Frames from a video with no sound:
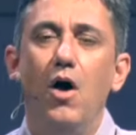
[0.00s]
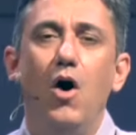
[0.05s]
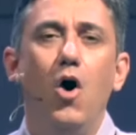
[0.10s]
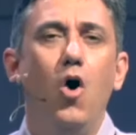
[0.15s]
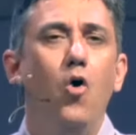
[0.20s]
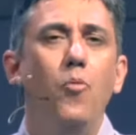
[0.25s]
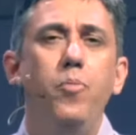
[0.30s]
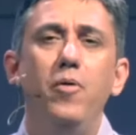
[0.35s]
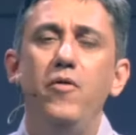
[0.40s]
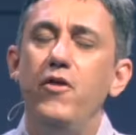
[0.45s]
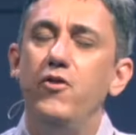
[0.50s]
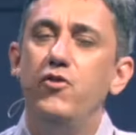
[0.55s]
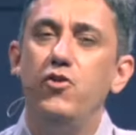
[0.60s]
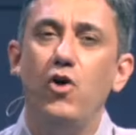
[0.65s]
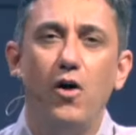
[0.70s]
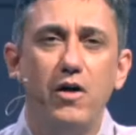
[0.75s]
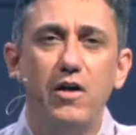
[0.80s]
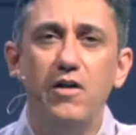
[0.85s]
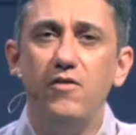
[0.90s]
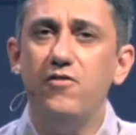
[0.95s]
Hope in the
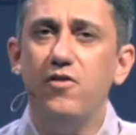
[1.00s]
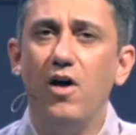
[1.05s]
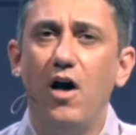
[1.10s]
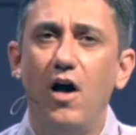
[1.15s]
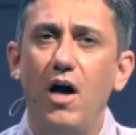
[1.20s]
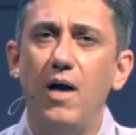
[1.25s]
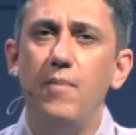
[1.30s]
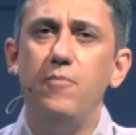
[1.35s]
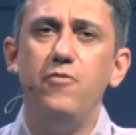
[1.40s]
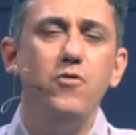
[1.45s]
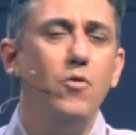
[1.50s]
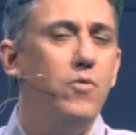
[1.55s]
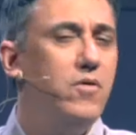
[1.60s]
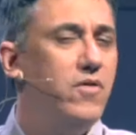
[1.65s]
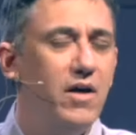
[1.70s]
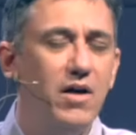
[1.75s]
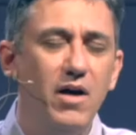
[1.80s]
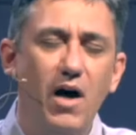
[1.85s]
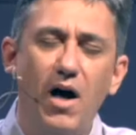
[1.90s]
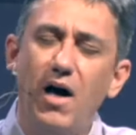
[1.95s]
darkest times, knowing
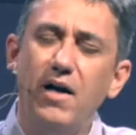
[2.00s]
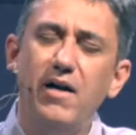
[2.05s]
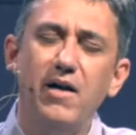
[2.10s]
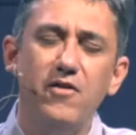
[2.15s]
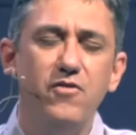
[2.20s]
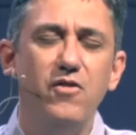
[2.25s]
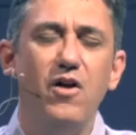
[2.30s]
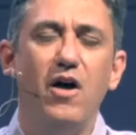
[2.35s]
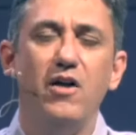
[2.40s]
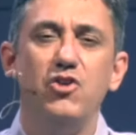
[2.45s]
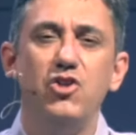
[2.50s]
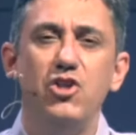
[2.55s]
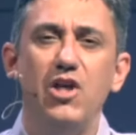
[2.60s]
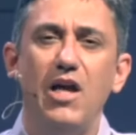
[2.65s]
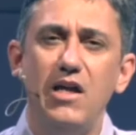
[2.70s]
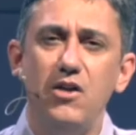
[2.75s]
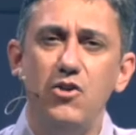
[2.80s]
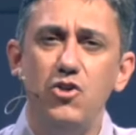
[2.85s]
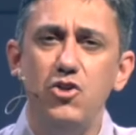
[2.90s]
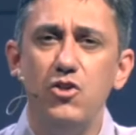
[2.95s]
that God has not
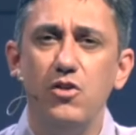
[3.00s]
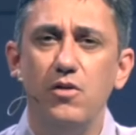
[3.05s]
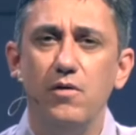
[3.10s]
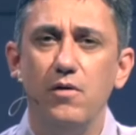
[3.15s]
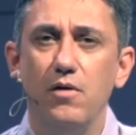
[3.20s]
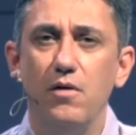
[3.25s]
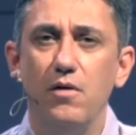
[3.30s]
changed,